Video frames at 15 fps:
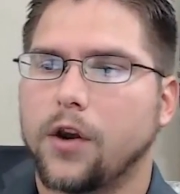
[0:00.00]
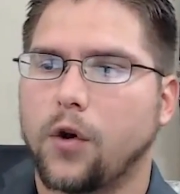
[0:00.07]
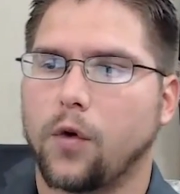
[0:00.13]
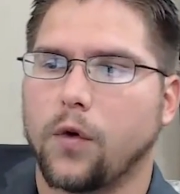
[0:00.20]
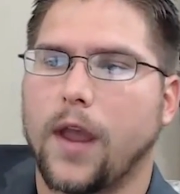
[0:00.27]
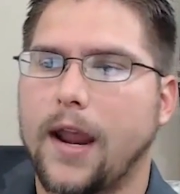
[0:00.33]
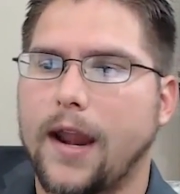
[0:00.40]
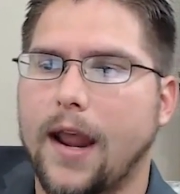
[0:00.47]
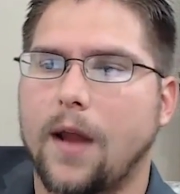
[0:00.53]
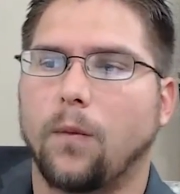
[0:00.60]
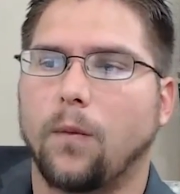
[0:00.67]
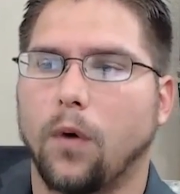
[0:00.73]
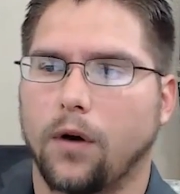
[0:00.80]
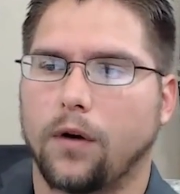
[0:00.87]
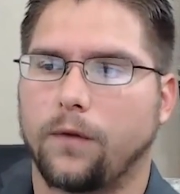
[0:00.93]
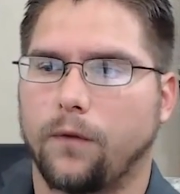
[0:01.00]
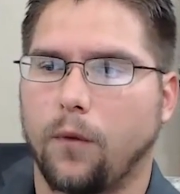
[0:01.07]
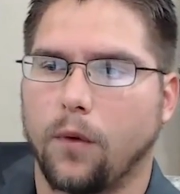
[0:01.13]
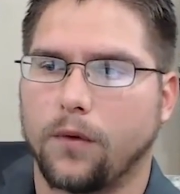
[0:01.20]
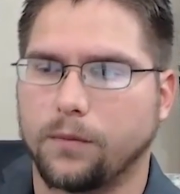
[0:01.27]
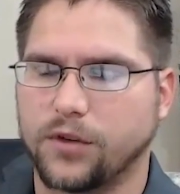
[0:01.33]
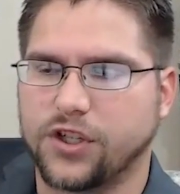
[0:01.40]
create and work
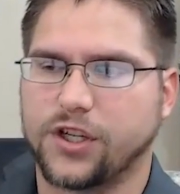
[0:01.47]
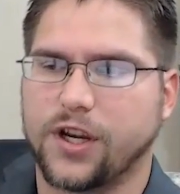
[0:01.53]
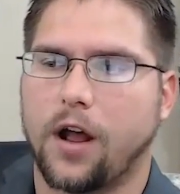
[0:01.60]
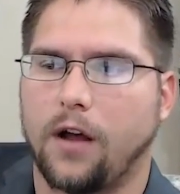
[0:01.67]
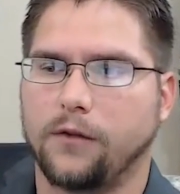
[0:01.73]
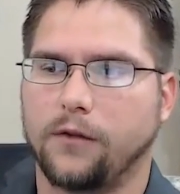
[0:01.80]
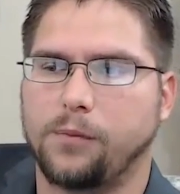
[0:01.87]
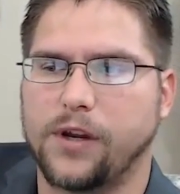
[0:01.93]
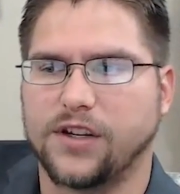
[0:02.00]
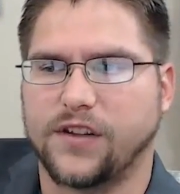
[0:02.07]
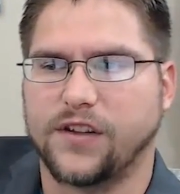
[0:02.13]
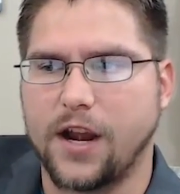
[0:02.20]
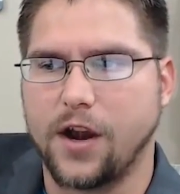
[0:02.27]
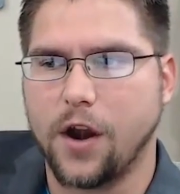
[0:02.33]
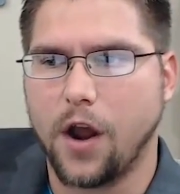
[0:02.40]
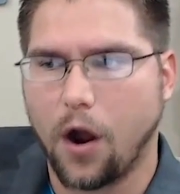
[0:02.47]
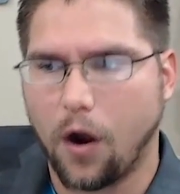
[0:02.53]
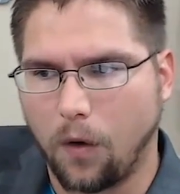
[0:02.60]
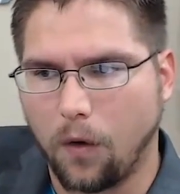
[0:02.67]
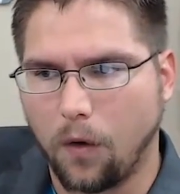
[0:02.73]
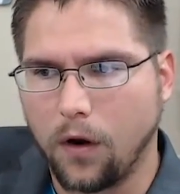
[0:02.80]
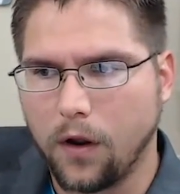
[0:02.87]
for themselves, because they
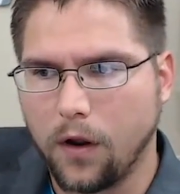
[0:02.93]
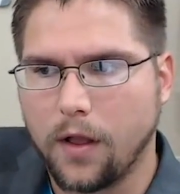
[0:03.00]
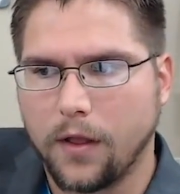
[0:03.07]
know